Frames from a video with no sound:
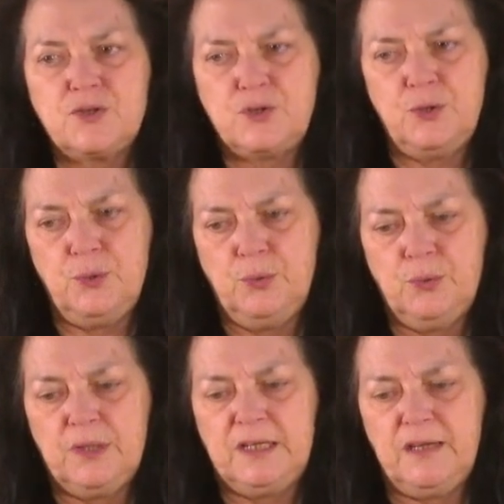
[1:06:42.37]

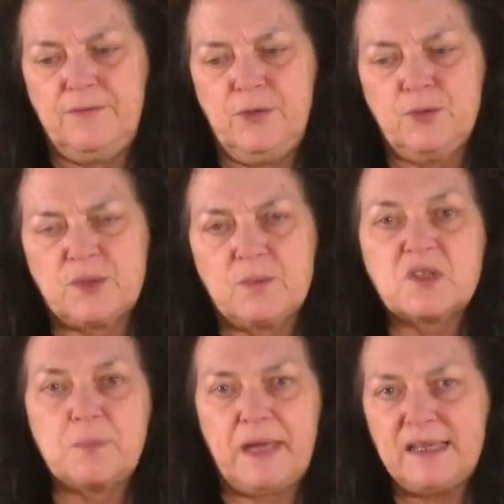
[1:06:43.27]
to give you some
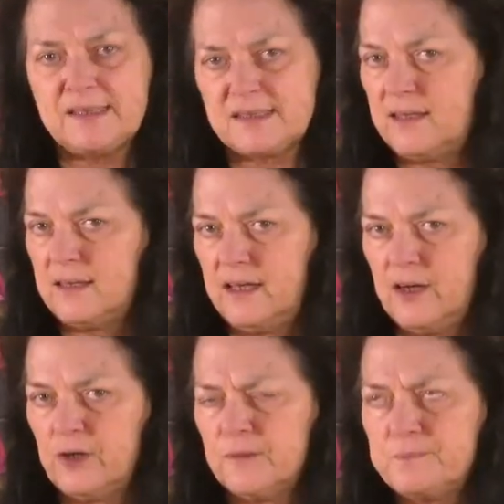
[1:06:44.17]
space in
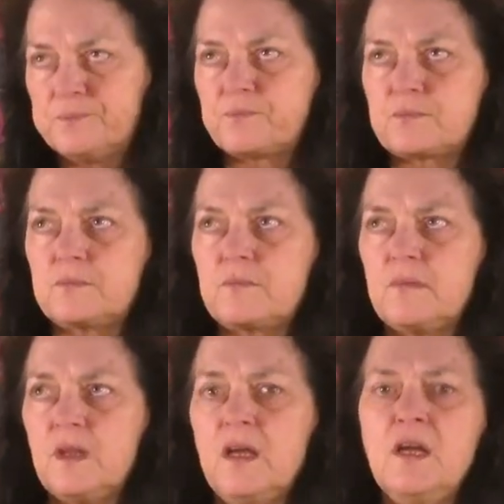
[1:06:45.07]
there
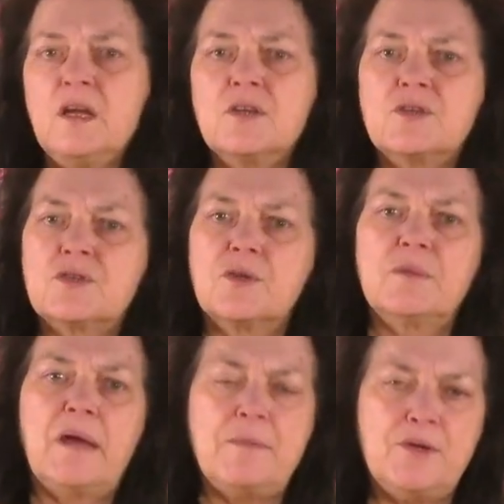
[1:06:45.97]
so
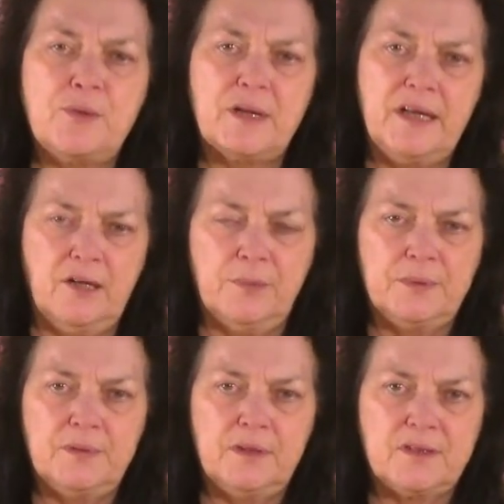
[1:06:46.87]
that maybe you can help
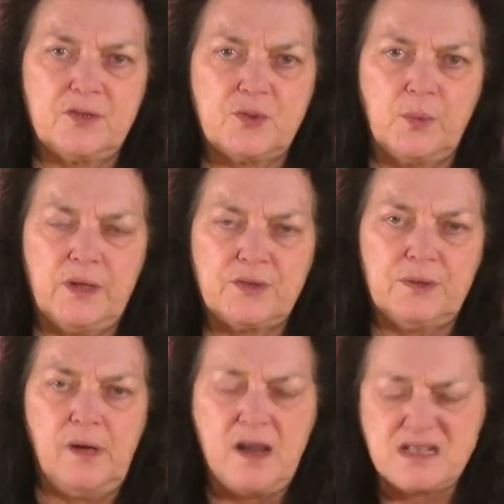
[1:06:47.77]
a
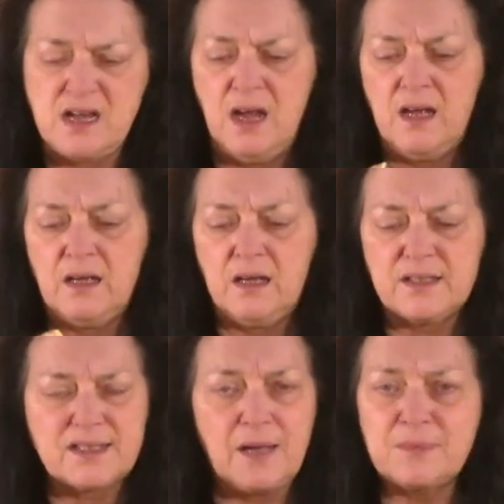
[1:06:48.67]
situation.
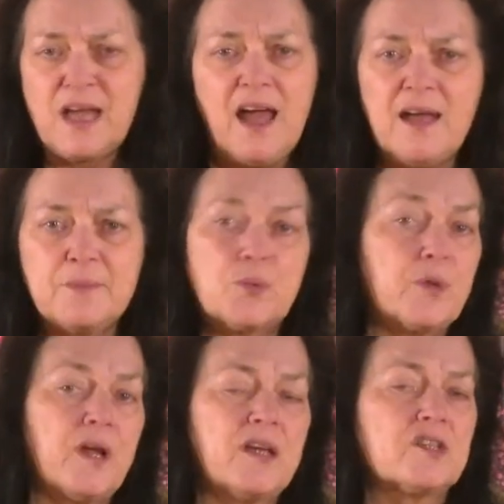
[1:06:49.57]
Sometimes
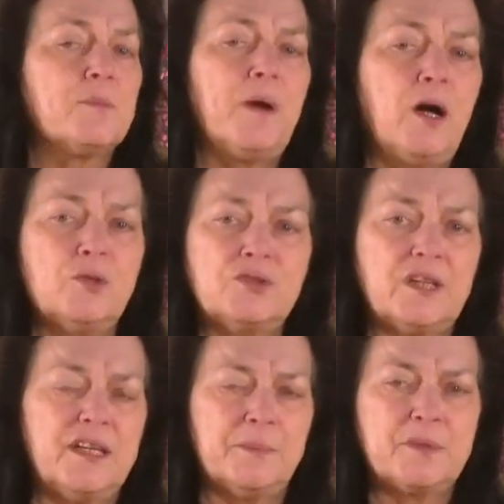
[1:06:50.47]
we're not supposed
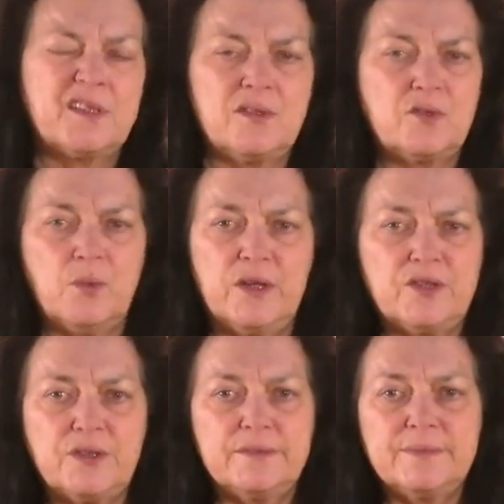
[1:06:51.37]
to help the
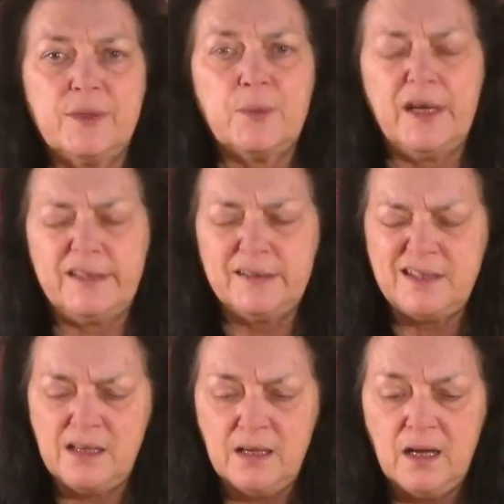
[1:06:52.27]
situation, okay?
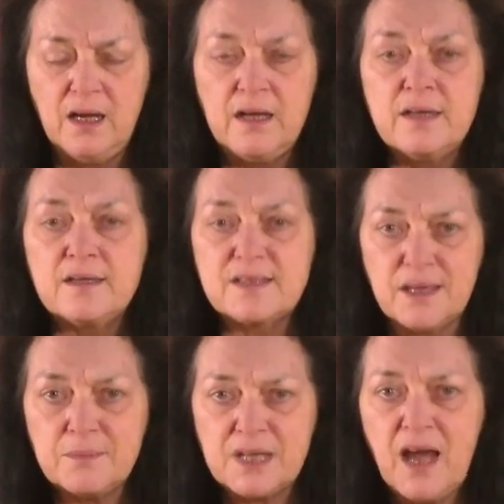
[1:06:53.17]

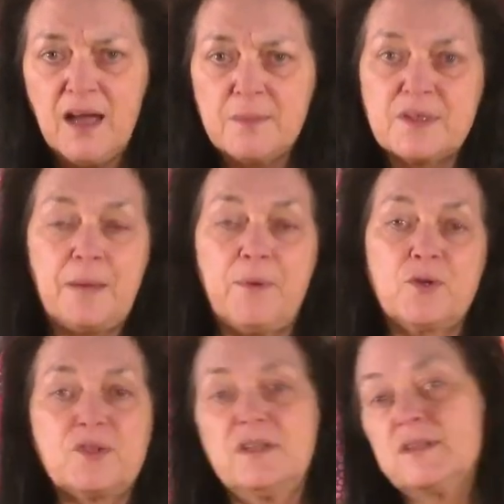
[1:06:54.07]
Sometimes that
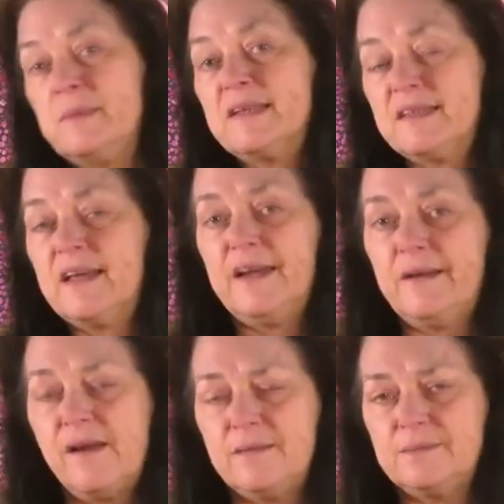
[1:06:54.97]
person is meant to
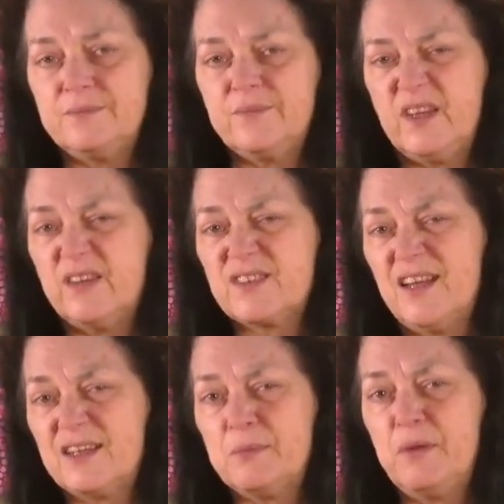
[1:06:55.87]
die. You know, it's
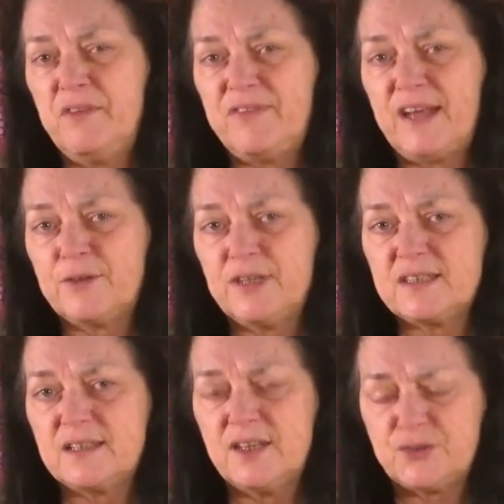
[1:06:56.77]
kind of like the movie Final
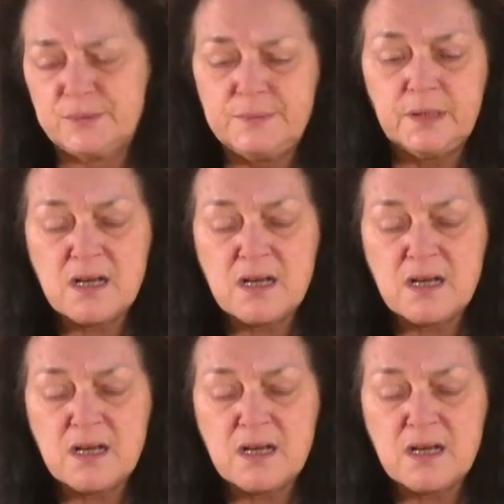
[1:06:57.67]
Destination.